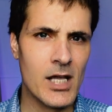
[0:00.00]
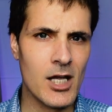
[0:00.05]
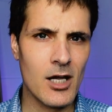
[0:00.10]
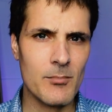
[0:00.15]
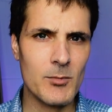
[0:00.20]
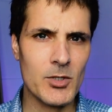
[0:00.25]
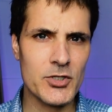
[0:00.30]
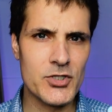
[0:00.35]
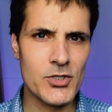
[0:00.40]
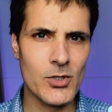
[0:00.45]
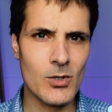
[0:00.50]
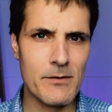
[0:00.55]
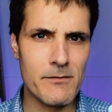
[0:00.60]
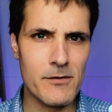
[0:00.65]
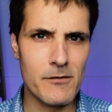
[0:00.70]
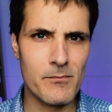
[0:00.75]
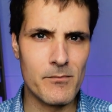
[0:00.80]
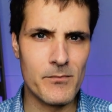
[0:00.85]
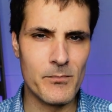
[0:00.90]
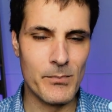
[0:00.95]
I'm not sure if
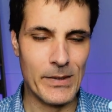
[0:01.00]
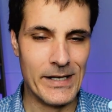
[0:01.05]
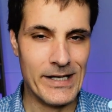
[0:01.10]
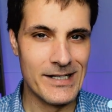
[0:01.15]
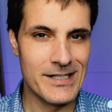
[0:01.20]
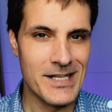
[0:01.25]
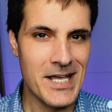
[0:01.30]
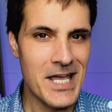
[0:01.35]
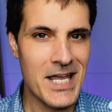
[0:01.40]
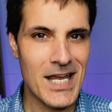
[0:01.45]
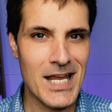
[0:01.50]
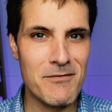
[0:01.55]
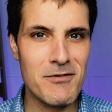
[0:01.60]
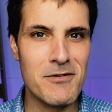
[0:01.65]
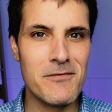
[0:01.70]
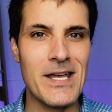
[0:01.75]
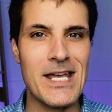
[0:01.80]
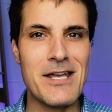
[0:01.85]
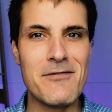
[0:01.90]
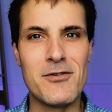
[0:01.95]

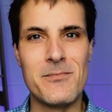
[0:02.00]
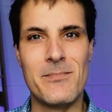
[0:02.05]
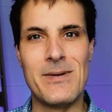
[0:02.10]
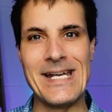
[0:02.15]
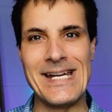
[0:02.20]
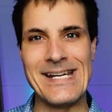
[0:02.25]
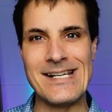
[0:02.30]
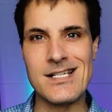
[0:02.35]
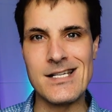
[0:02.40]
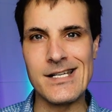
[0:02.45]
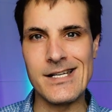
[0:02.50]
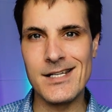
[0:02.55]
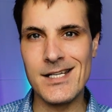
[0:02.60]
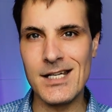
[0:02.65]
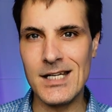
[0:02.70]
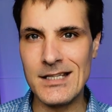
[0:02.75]
you've ever been